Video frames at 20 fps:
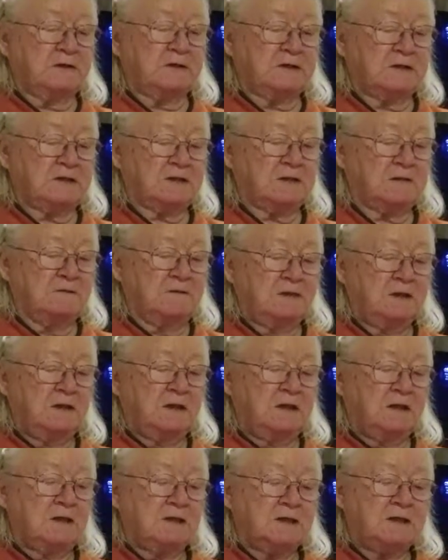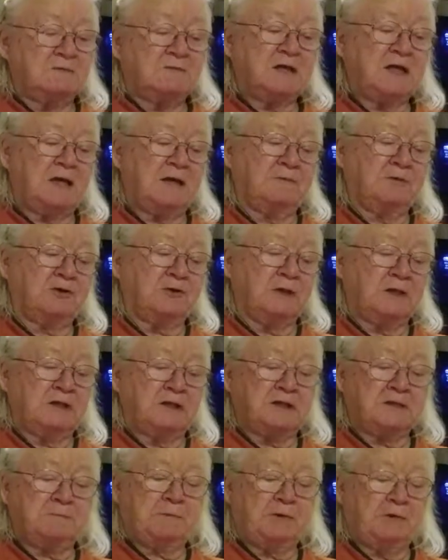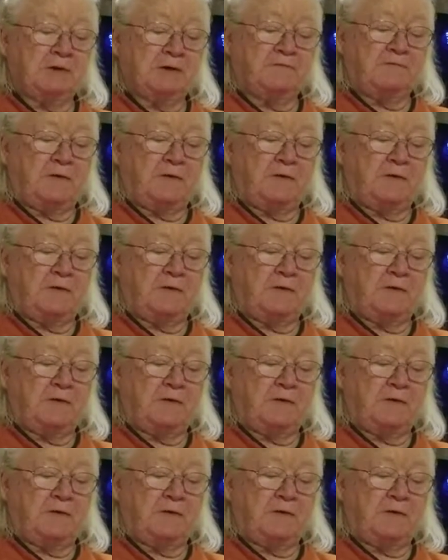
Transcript: Fields. Sometime during this period,